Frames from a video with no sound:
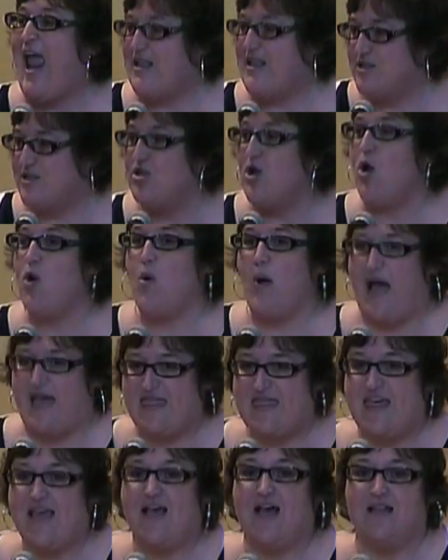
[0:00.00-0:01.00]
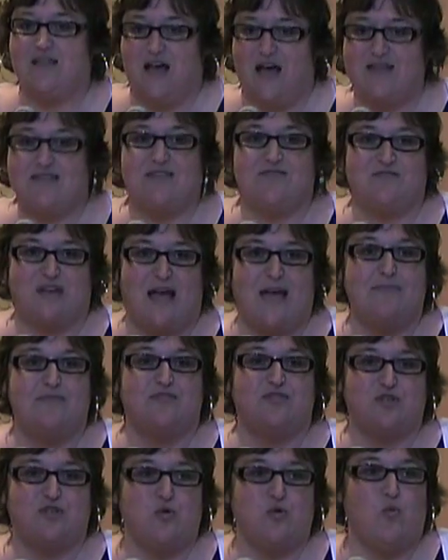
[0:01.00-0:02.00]
And so I think lots of
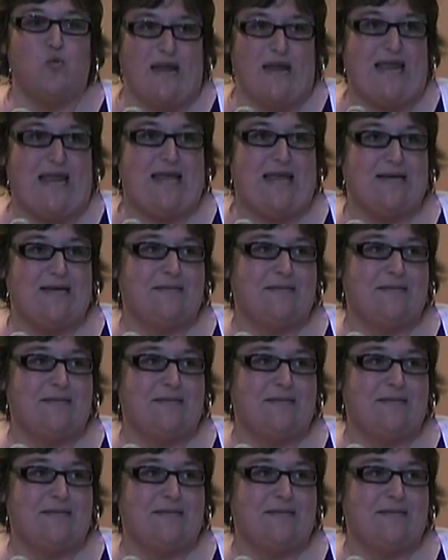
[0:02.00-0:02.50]
times do we.